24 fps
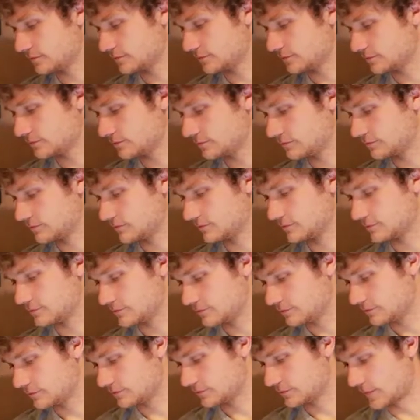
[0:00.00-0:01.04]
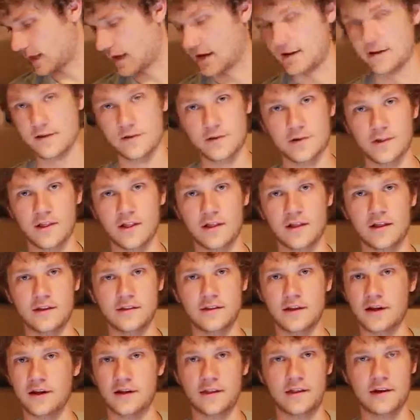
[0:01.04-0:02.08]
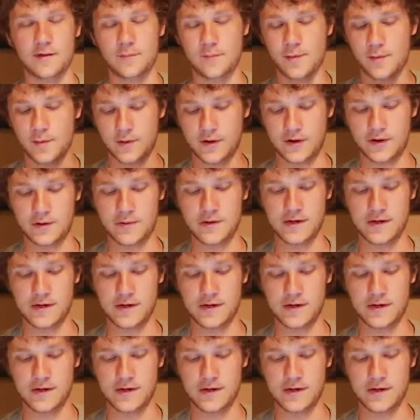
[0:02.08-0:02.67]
I know not a lot of people are going to